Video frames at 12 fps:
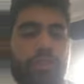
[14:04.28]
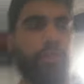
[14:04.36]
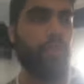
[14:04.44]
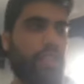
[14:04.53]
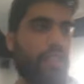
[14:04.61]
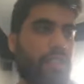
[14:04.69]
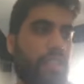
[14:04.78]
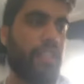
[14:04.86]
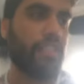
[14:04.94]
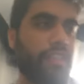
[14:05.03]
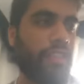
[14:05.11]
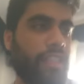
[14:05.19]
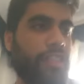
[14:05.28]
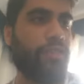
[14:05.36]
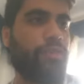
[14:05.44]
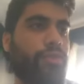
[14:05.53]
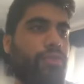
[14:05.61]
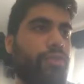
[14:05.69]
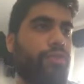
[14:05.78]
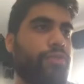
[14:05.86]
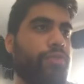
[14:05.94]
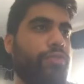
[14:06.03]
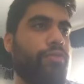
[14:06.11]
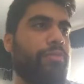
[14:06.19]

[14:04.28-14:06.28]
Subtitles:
your questions. I try to